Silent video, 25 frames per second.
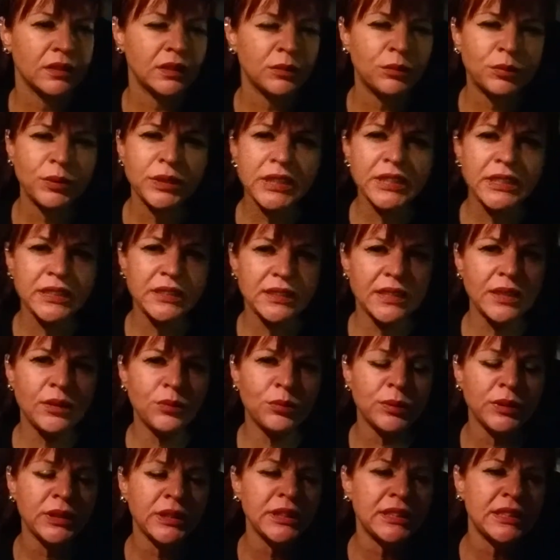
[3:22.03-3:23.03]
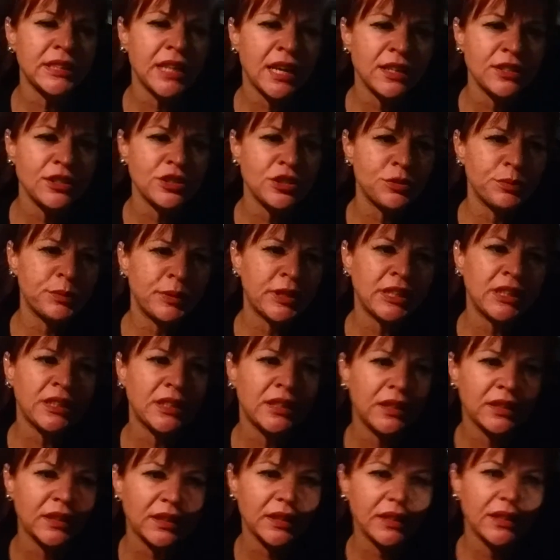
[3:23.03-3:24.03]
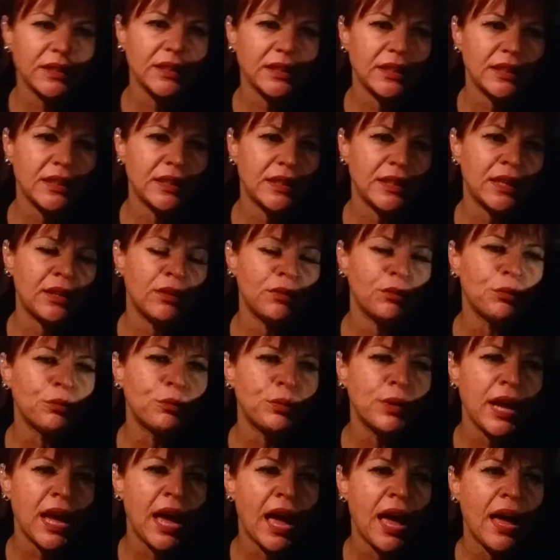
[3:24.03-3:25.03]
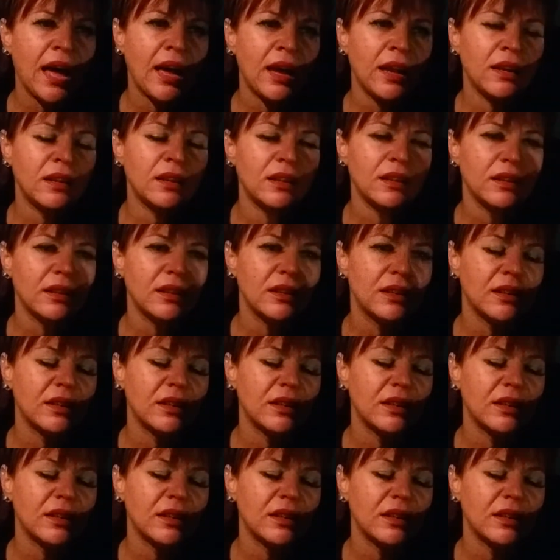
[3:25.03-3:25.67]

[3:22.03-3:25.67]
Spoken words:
And it really touched me, and we had,